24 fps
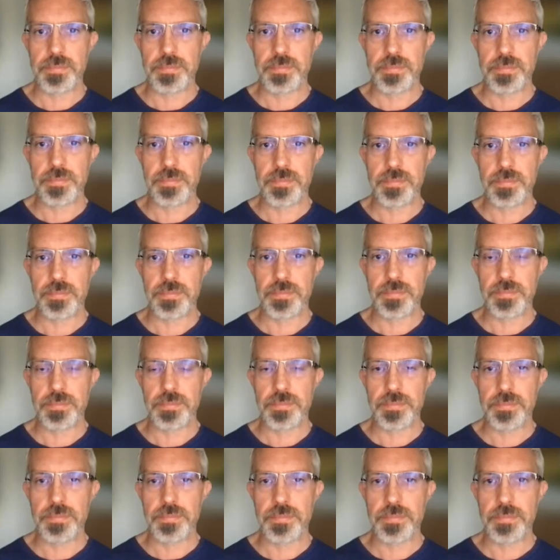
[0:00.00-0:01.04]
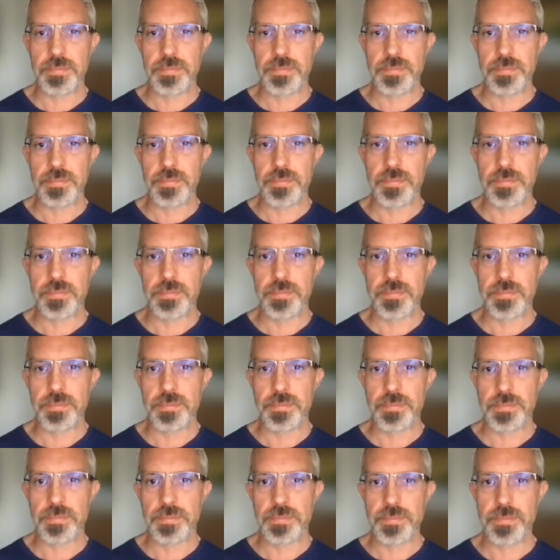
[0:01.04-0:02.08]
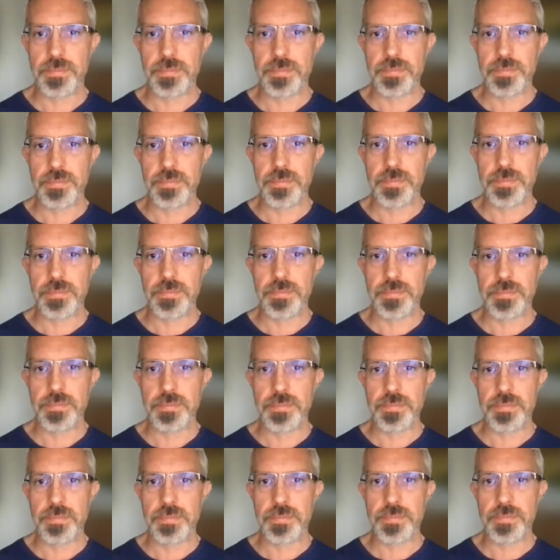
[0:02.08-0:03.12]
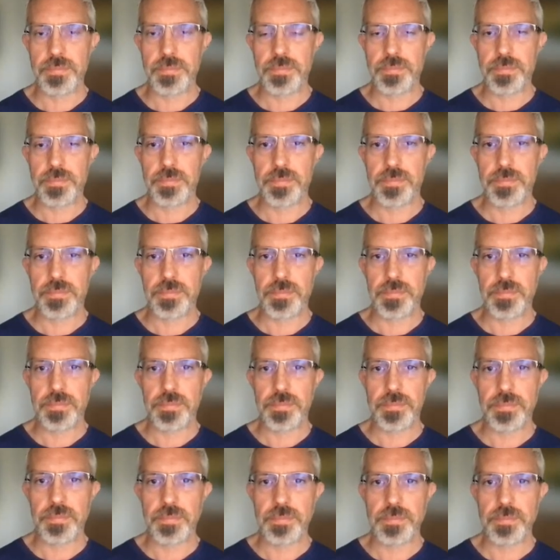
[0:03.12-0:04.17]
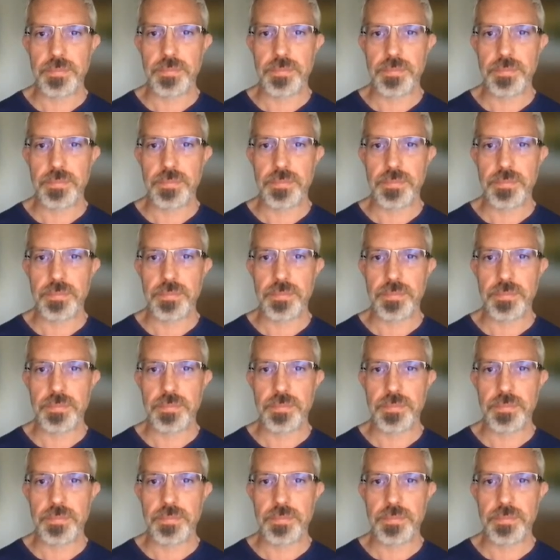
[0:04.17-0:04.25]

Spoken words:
(not speaking)